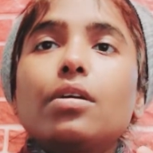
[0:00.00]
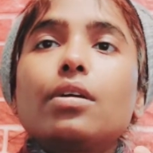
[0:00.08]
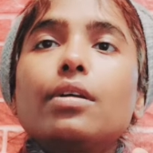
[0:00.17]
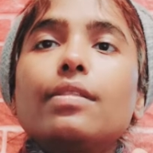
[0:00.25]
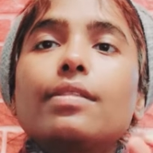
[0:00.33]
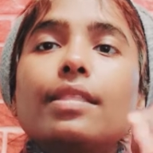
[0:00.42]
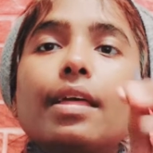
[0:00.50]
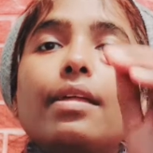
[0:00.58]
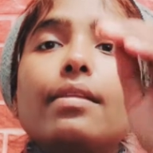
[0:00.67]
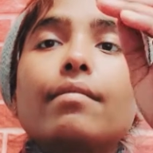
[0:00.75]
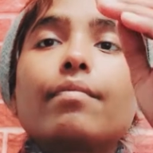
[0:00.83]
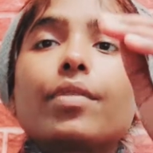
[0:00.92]

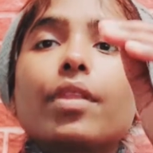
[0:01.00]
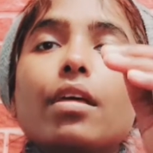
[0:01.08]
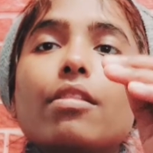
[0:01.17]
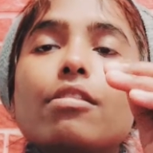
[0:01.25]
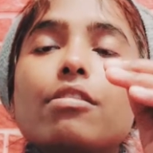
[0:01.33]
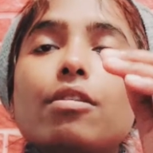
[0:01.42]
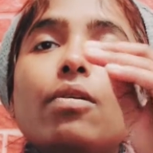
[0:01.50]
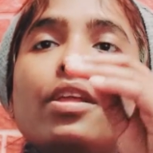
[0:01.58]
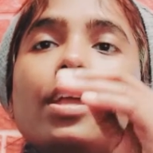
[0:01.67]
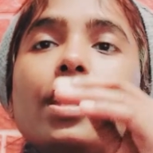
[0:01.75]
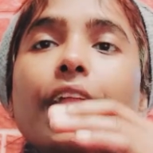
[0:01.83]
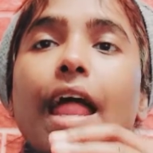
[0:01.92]
then
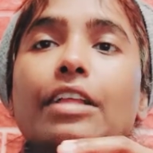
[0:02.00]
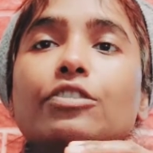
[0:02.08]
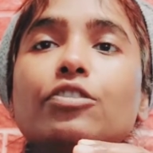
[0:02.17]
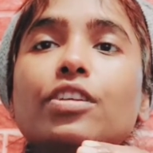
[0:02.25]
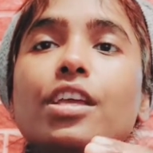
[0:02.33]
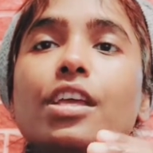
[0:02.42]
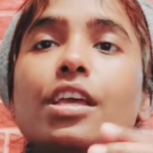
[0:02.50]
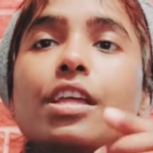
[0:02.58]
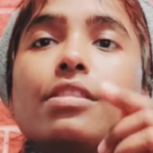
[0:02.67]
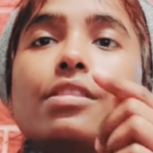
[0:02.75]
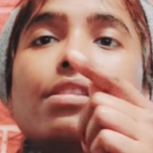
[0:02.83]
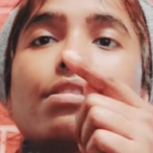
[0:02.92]
slowly, gradually,
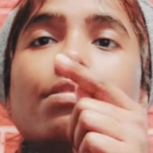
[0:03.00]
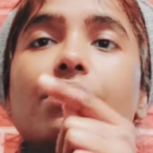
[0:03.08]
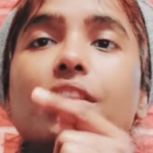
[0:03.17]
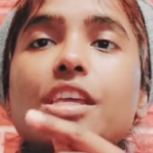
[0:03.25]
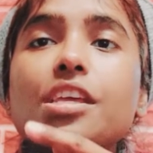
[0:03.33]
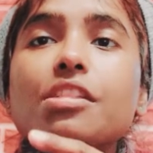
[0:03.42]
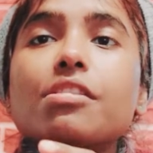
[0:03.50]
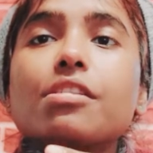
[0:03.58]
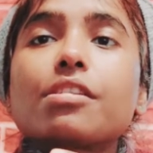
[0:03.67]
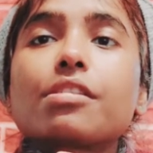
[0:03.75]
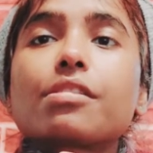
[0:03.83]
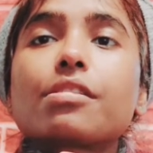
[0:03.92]
this
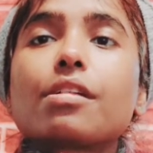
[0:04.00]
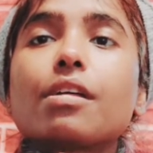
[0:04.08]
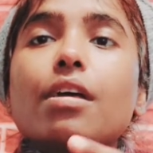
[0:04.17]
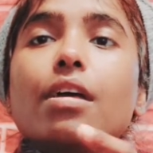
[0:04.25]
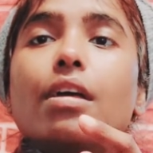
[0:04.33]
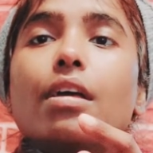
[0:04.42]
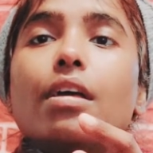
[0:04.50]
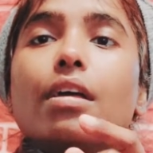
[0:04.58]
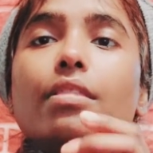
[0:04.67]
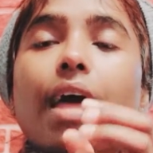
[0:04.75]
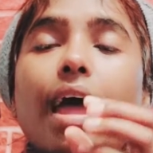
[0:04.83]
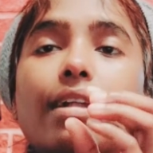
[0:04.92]
disease,
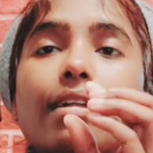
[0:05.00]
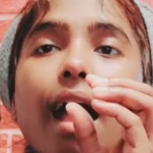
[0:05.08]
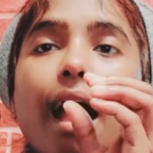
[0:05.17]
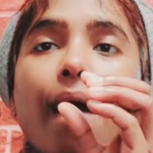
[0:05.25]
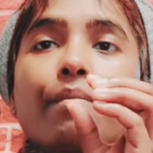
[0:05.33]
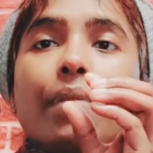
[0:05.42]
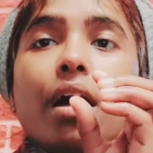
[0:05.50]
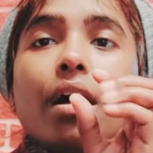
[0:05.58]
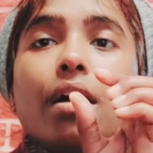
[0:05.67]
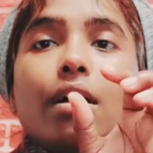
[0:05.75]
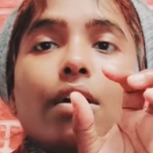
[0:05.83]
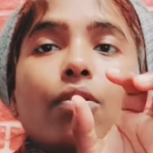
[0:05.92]
that ama,
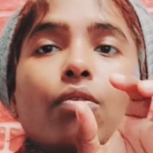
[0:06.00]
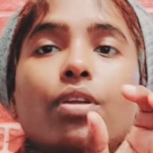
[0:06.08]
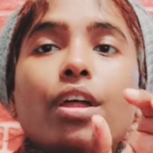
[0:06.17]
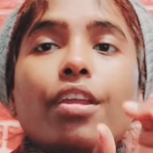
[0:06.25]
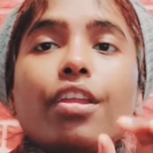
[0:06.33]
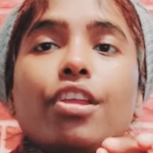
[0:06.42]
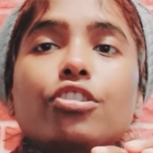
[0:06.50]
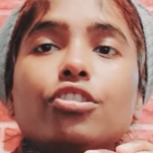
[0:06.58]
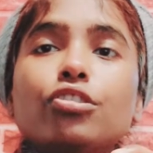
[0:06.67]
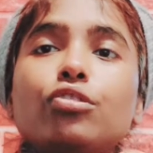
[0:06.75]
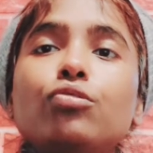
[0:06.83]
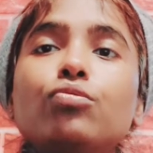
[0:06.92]
gonna
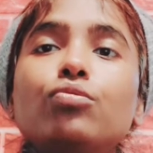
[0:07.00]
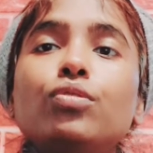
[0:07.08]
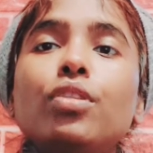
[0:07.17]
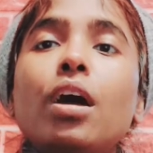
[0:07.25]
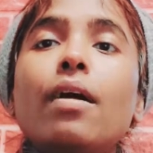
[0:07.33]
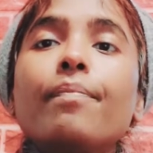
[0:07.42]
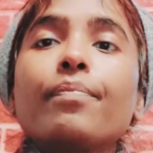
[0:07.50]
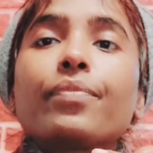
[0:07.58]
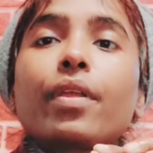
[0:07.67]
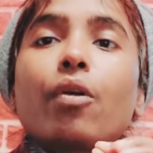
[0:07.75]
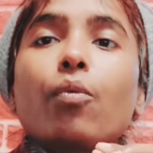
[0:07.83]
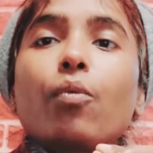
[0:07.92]
reach to the
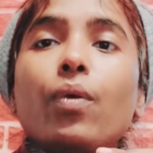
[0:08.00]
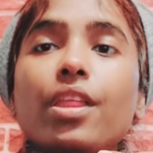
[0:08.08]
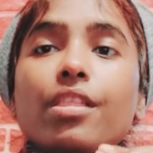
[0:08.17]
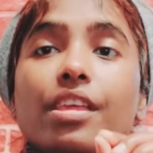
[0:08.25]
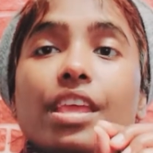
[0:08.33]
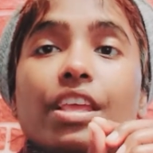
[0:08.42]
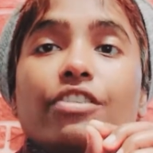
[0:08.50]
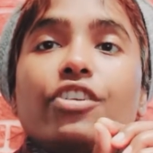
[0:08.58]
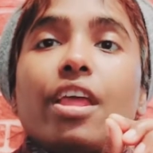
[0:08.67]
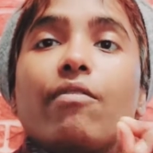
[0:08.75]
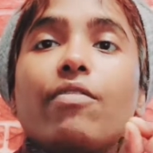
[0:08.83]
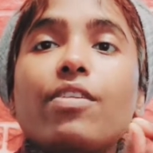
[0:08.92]
very each and
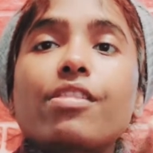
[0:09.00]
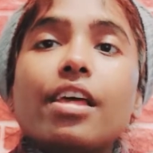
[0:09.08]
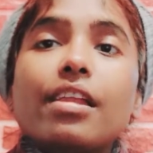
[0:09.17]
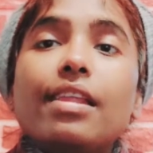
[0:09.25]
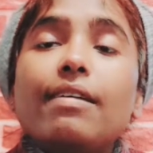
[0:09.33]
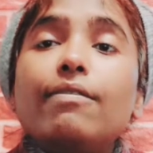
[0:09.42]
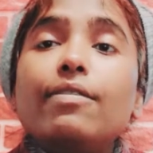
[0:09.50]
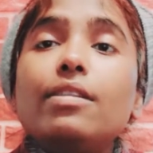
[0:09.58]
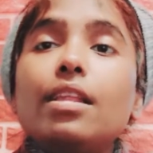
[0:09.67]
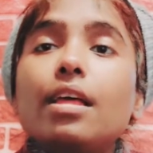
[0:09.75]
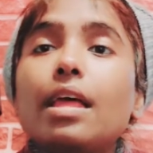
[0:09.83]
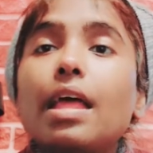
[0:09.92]
every cell level,
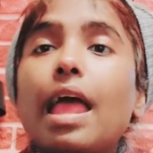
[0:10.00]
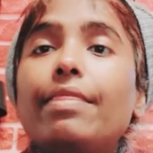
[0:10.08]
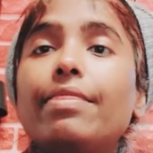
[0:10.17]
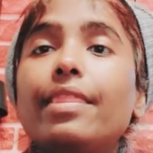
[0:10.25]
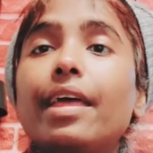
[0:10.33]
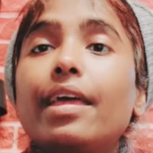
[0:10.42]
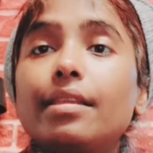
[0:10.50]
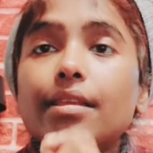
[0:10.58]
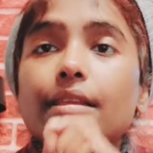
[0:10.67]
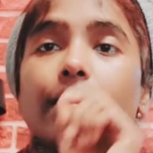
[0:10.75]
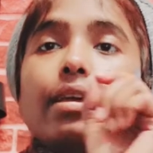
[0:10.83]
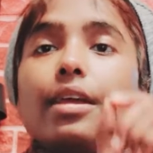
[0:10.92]
and then
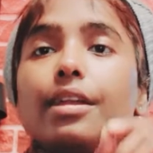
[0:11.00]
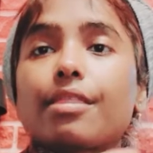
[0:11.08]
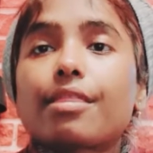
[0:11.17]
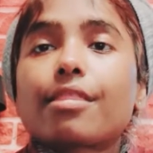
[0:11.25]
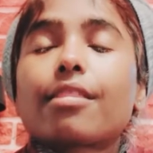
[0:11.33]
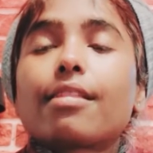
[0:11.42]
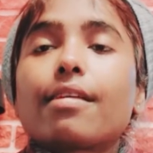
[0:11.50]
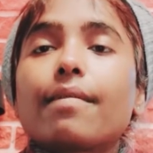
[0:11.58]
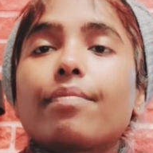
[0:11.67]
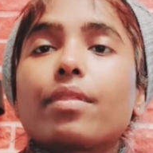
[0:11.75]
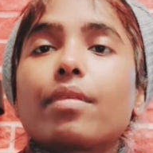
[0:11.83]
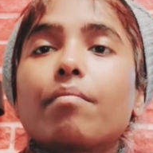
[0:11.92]
it's
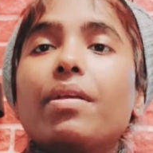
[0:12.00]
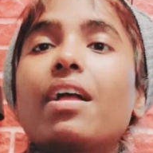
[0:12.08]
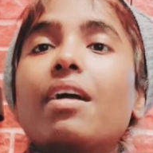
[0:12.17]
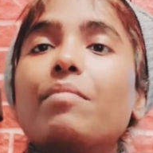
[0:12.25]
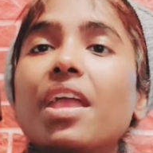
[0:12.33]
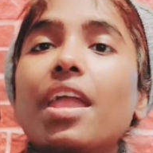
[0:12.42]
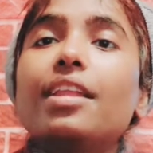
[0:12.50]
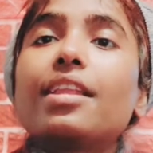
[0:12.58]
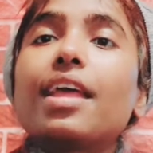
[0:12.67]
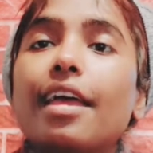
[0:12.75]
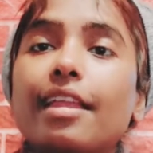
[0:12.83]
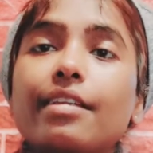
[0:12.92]
becoming
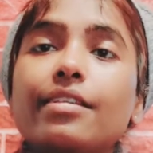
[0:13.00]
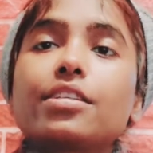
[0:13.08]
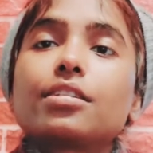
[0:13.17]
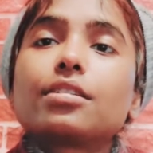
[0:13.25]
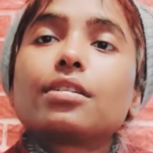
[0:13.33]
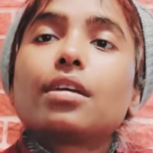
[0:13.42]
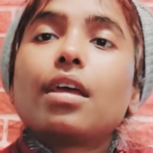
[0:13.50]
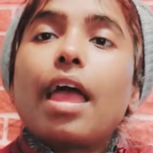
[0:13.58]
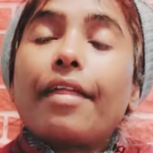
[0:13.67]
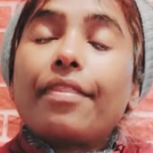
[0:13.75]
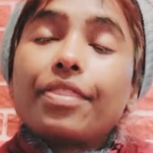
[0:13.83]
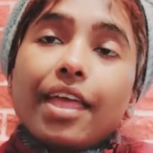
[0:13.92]
inherent,
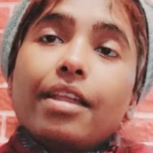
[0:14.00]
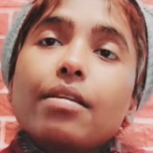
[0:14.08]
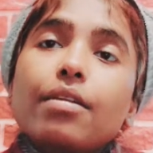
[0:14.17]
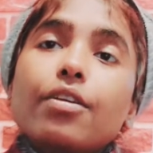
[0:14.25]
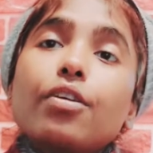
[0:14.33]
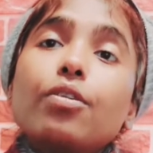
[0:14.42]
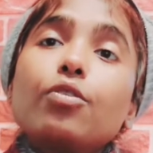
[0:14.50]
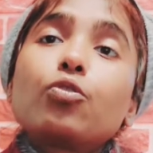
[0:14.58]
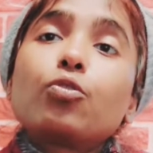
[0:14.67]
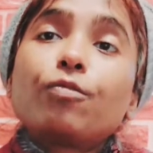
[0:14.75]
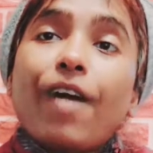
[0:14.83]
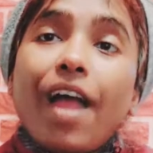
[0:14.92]
and then to
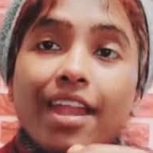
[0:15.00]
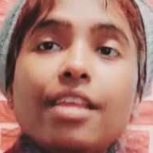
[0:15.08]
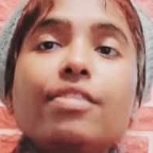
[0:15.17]
finding the